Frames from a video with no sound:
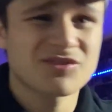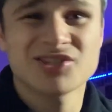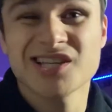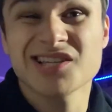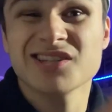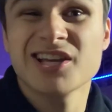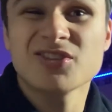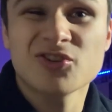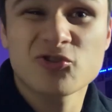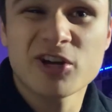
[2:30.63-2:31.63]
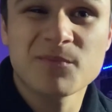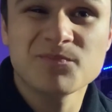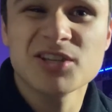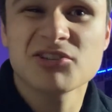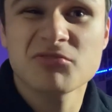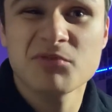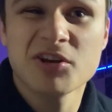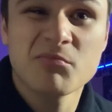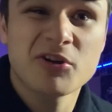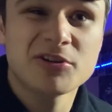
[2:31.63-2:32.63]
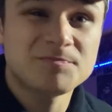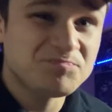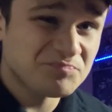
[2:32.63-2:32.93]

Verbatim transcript: It tastes like the hazelnut cream, tastes like the peanut butter.